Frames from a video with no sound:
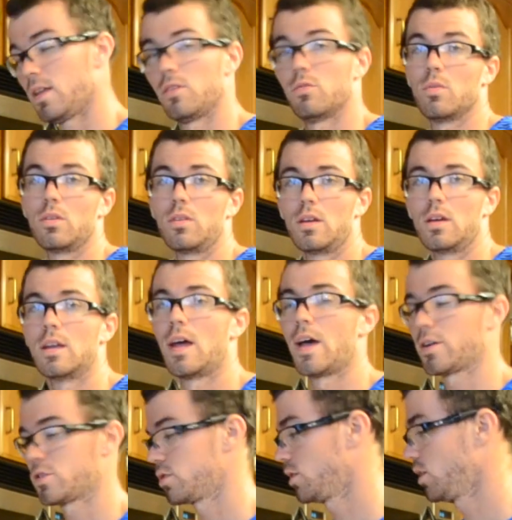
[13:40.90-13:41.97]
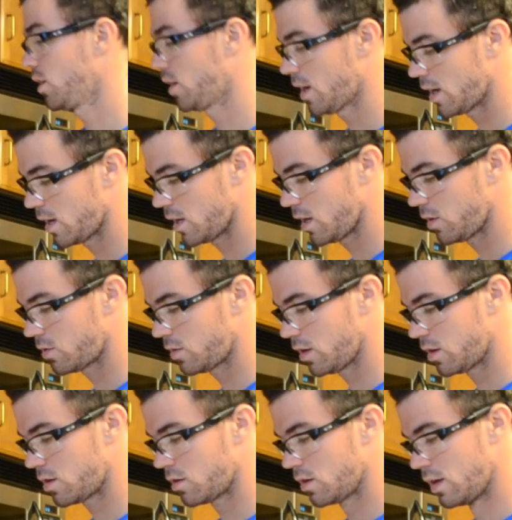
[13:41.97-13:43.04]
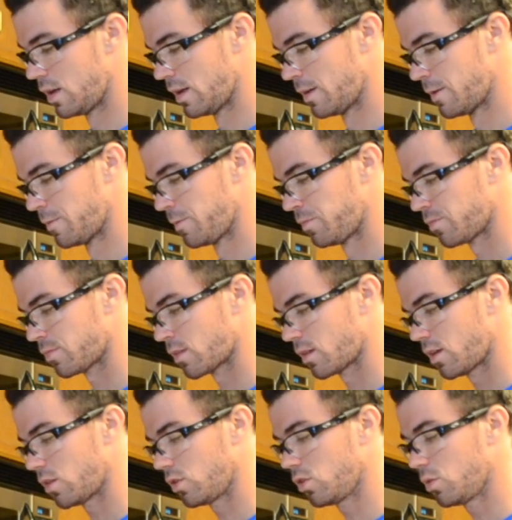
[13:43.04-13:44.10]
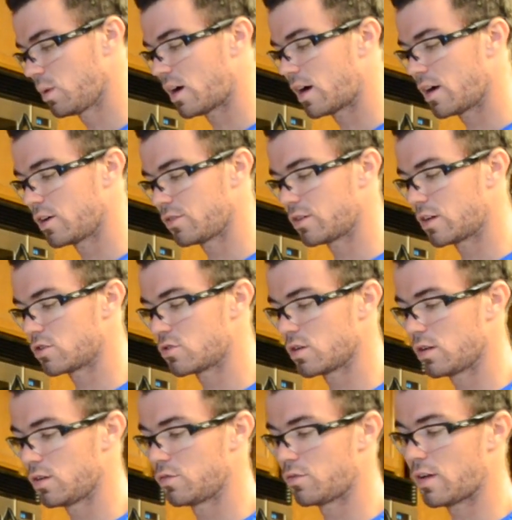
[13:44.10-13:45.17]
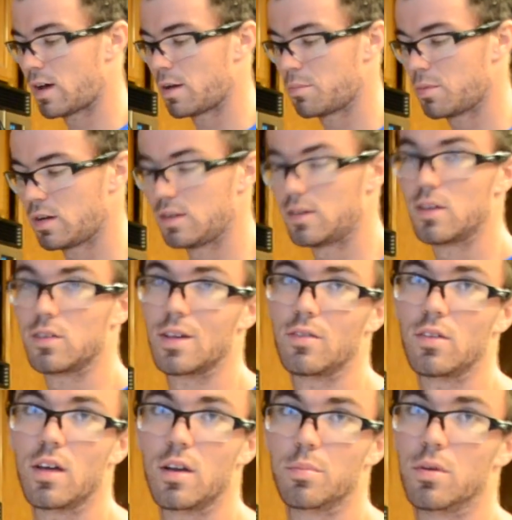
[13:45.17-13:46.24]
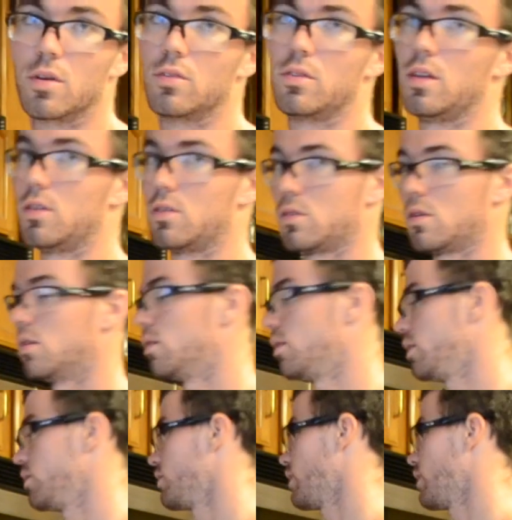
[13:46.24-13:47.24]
is really good, actually, and it's, you know, a little bit higher in saturated fat, but it does have a lot of protein, so it's